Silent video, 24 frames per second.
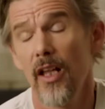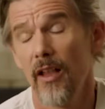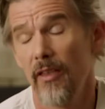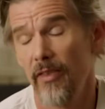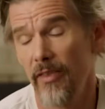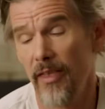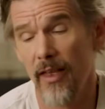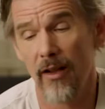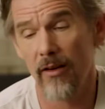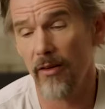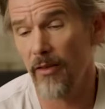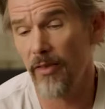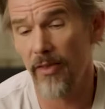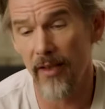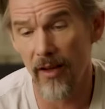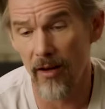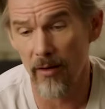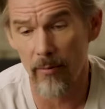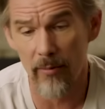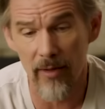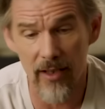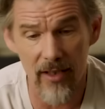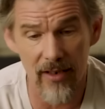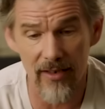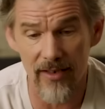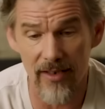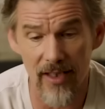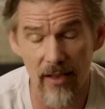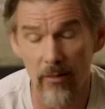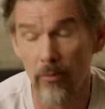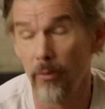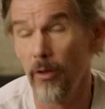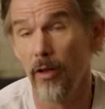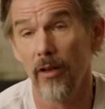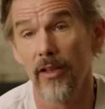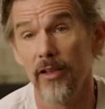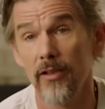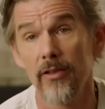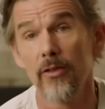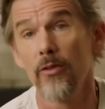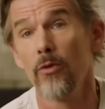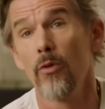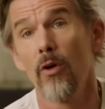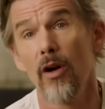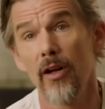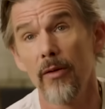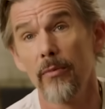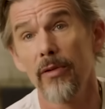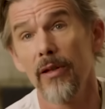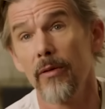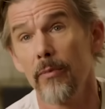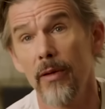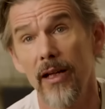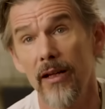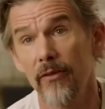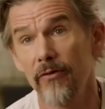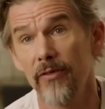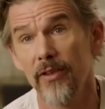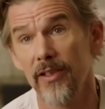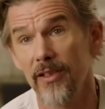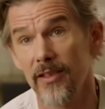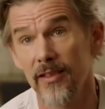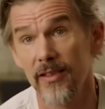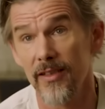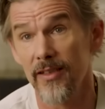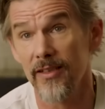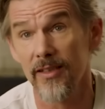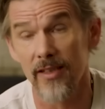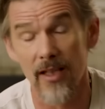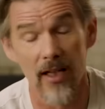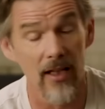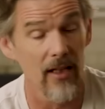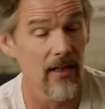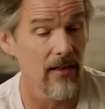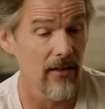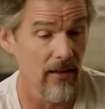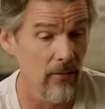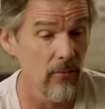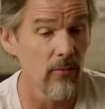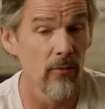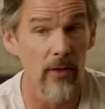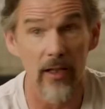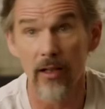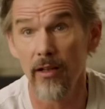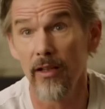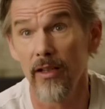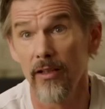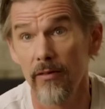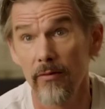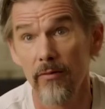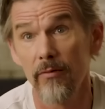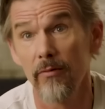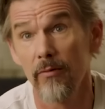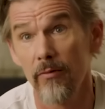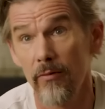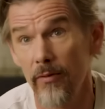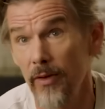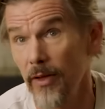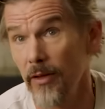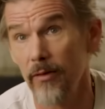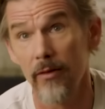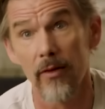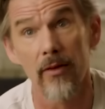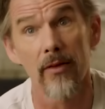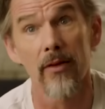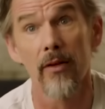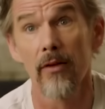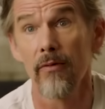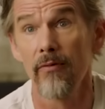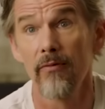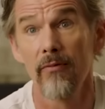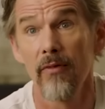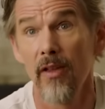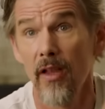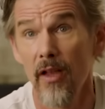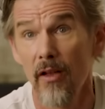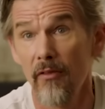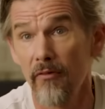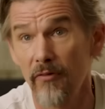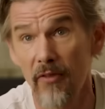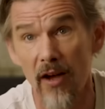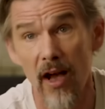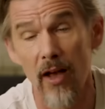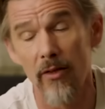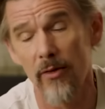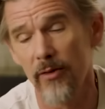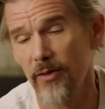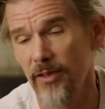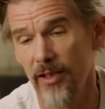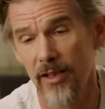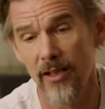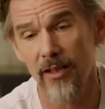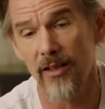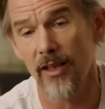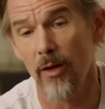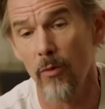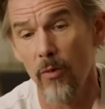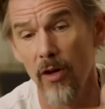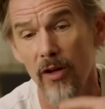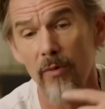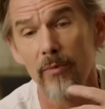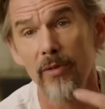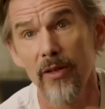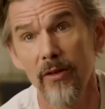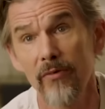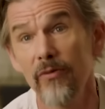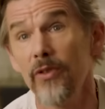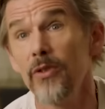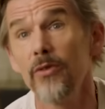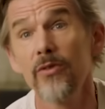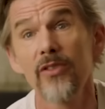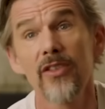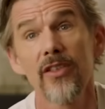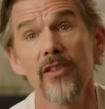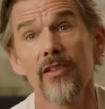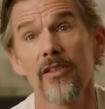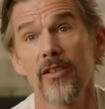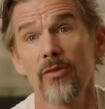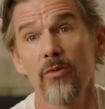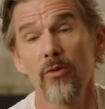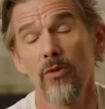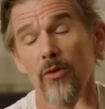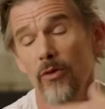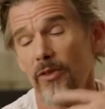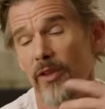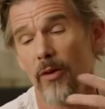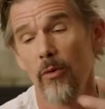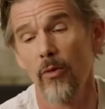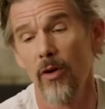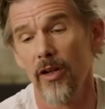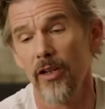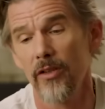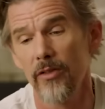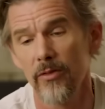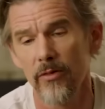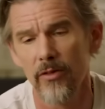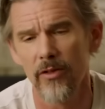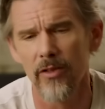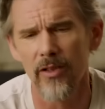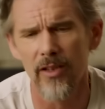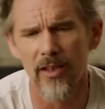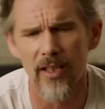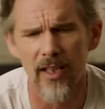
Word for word: that are there because they really do want to be a benefit to society. They really, their, their father did it. They want to be of use in this world. They want to do good